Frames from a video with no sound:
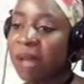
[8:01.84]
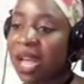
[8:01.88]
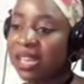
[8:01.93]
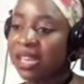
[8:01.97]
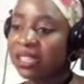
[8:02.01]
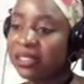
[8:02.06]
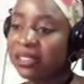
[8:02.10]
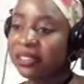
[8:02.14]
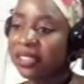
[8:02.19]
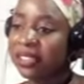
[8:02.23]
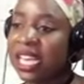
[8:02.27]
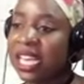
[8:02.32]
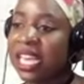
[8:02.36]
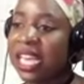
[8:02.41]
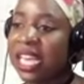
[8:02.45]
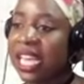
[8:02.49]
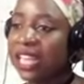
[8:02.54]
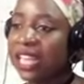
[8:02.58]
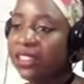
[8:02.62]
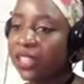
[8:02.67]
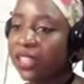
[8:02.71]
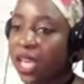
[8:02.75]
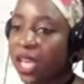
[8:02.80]
markets
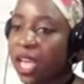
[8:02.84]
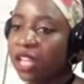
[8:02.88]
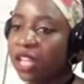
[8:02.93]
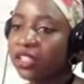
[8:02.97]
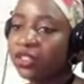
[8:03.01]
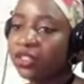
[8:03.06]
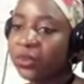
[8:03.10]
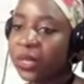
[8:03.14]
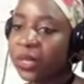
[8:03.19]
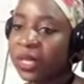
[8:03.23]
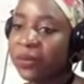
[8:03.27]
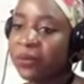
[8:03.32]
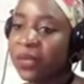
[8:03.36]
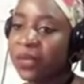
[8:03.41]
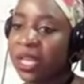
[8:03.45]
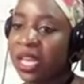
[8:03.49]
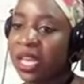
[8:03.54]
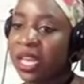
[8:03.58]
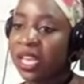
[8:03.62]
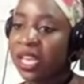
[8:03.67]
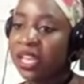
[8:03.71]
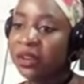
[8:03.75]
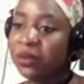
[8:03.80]
in the country.
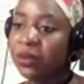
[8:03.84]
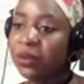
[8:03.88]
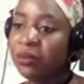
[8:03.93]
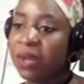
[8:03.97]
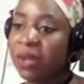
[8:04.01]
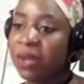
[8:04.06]
In